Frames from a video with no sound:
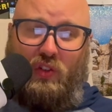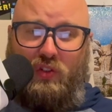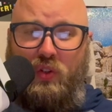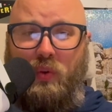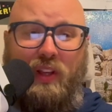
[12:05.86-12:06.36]
you're
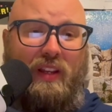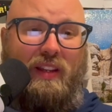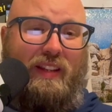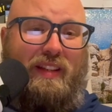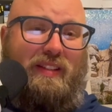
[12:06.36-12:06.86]

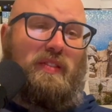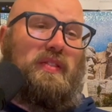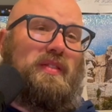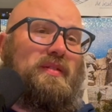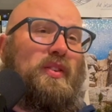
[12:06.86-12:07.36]
doing
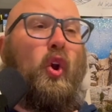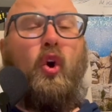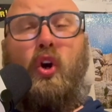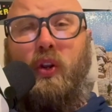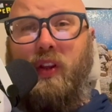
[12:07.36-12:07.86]
is
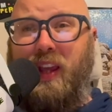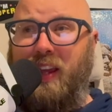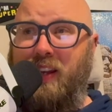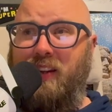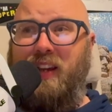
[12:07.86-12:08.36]
good
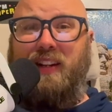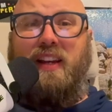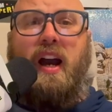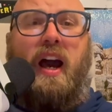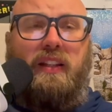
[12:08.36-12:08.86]
and, and
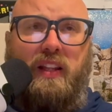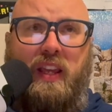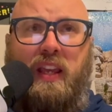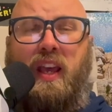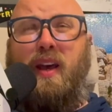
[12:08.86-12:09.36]

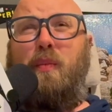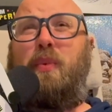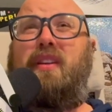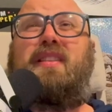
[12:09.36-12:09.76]
godly, but